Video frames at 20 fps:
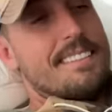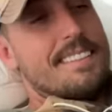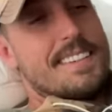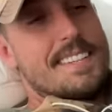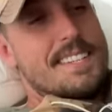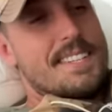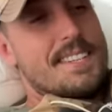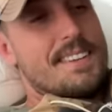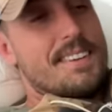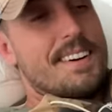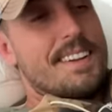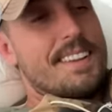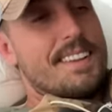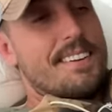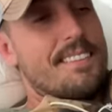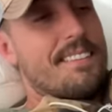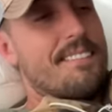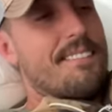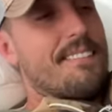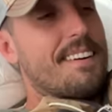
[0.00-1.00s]
and joy that
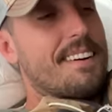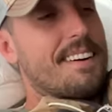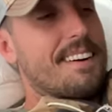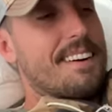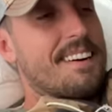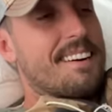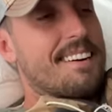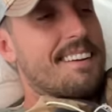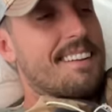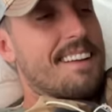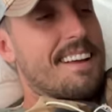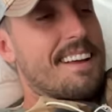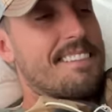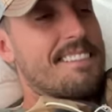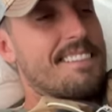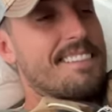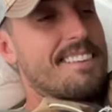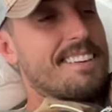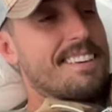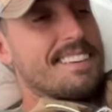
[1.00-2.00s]
we wanted in our life.
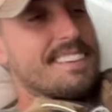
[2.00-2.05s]
And look at